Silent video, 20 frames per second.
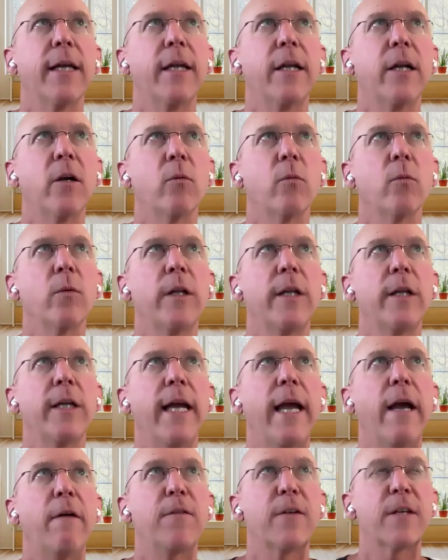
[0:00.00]
like,
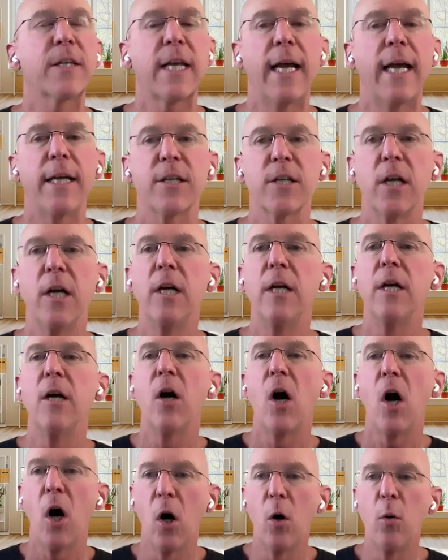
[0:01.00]
really emphasize
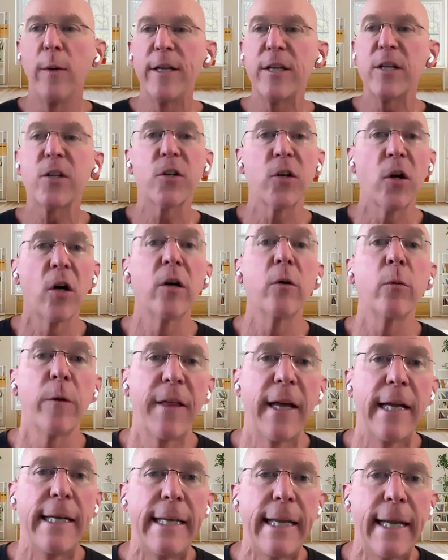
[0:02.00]
always
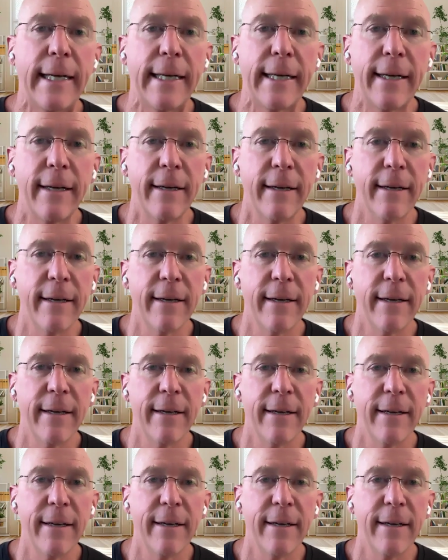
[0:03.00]
start with identity.